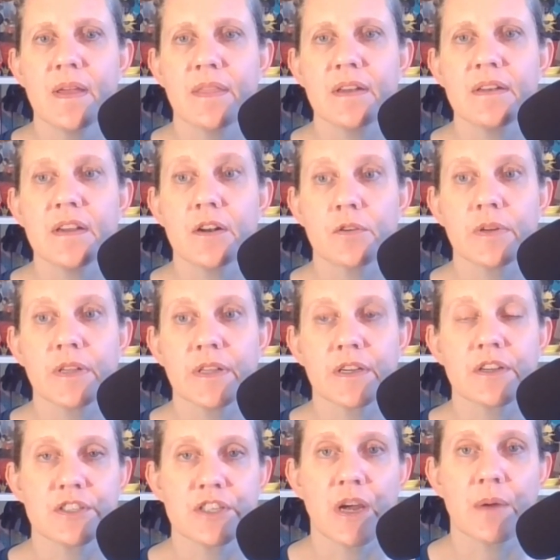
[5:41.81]
They did a really
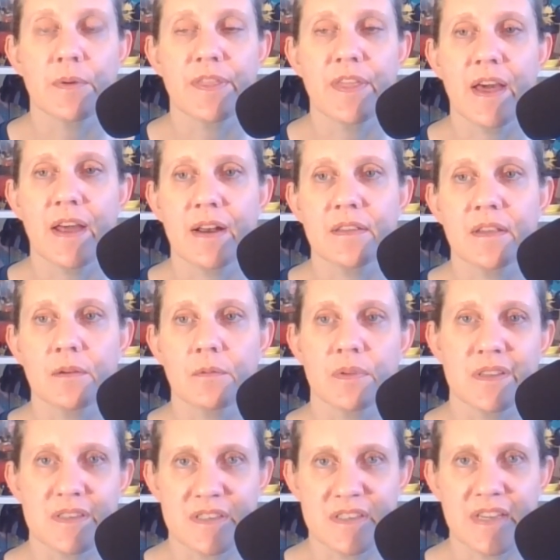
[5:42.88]
good job with that, I think, with
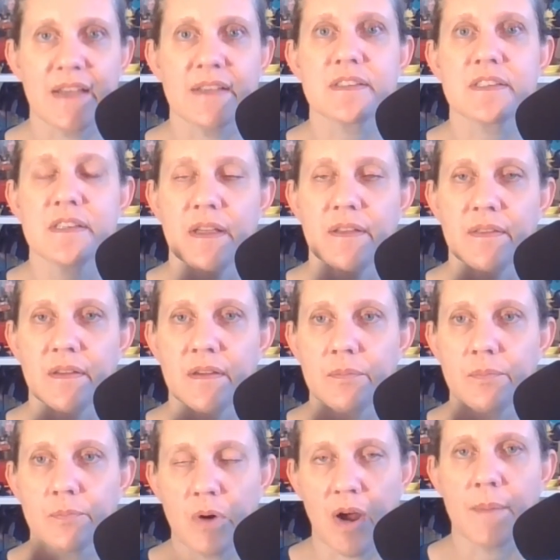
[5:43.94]
the sets and the
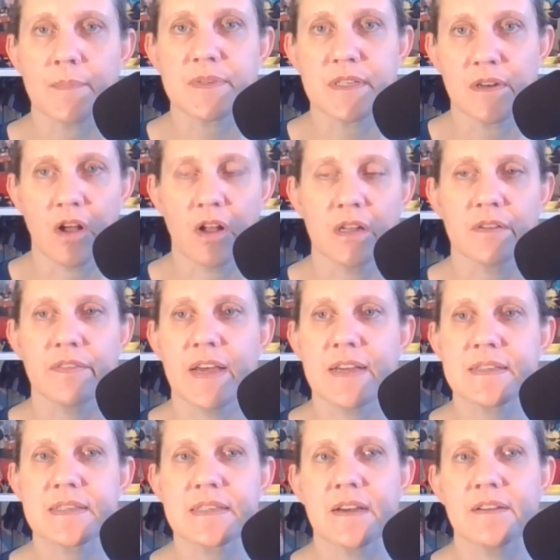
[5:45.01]
props and all of that
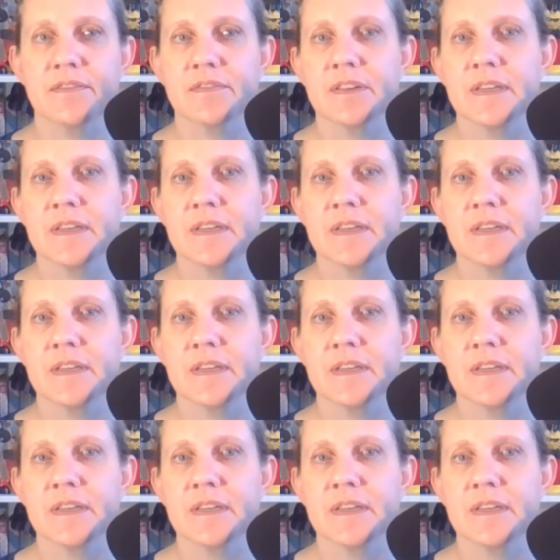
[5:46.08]
stuff.